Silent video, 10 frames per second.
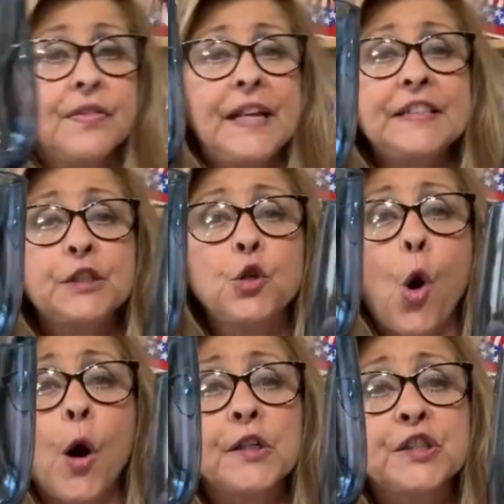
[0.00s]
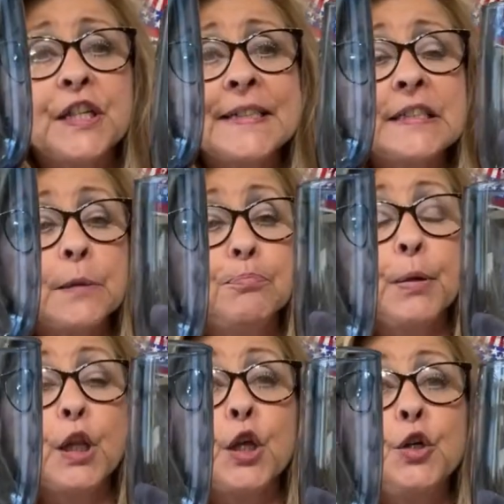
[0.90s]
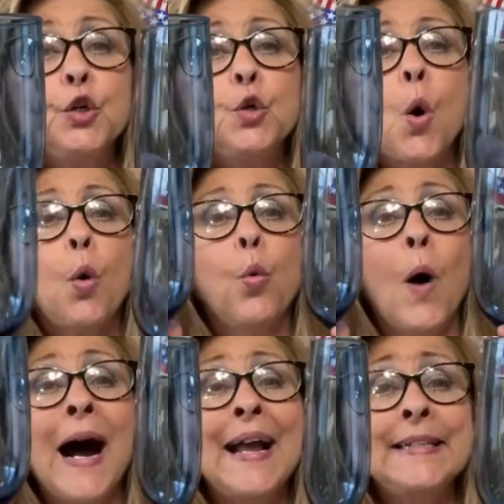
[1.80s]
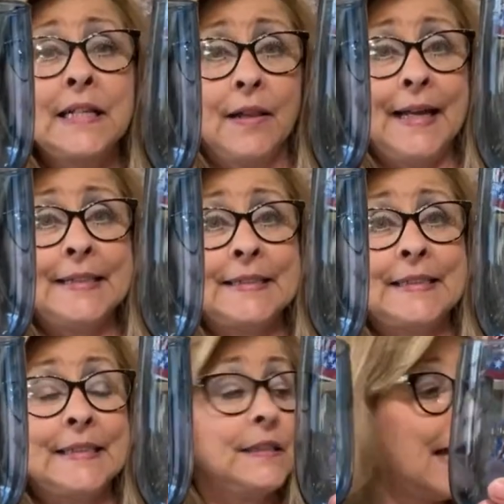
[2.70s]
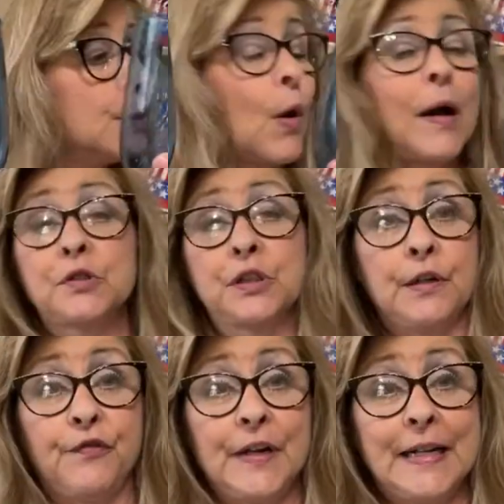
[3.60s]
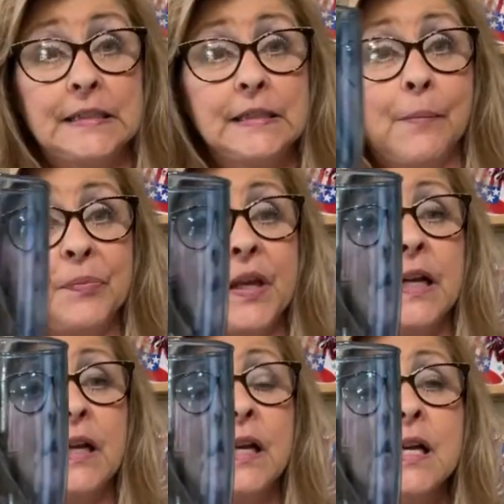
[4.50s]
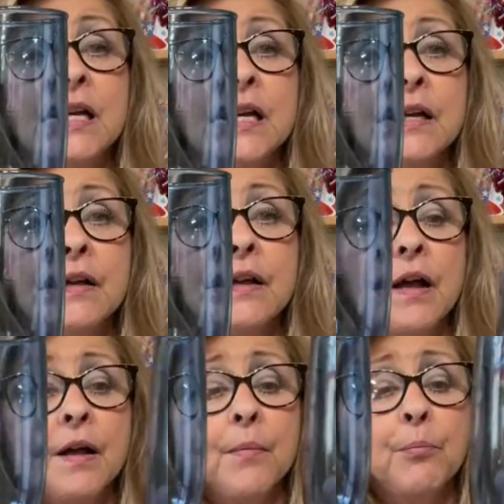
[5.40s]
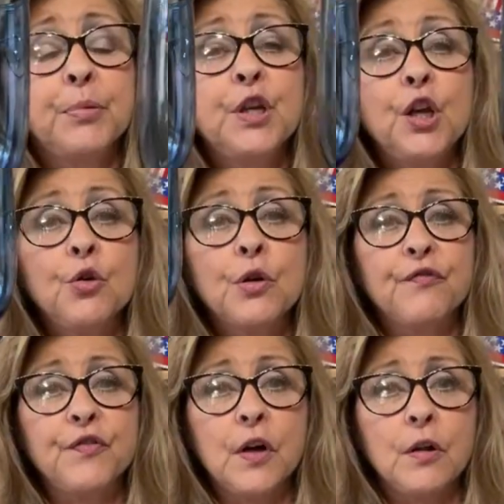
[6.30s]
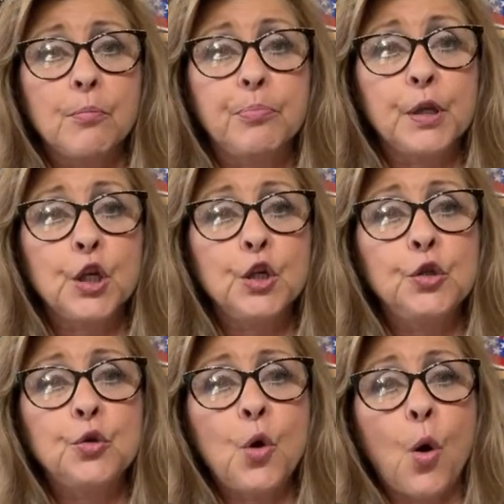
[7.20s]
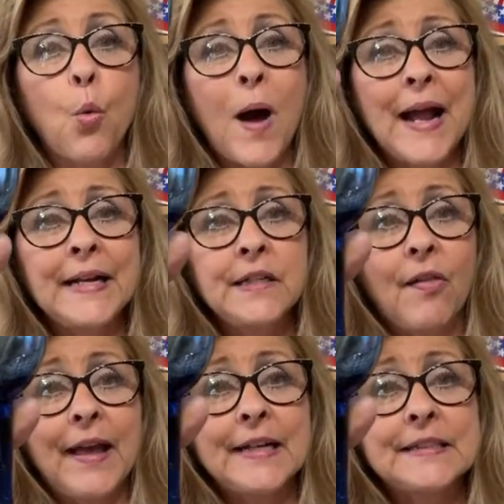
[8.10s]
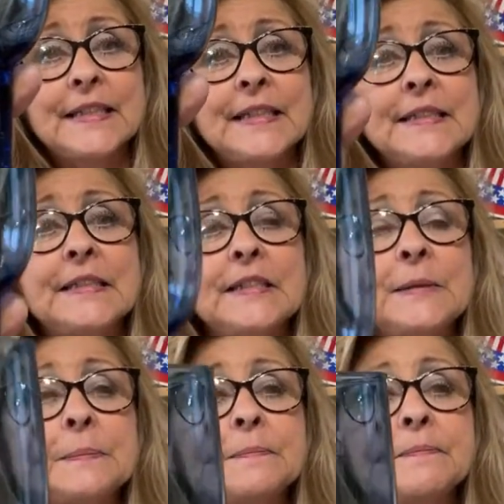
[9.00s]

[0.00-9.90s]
These gorgeous blue wine glasses. I knew I was going to forget something. Beautiful blue wine glasses.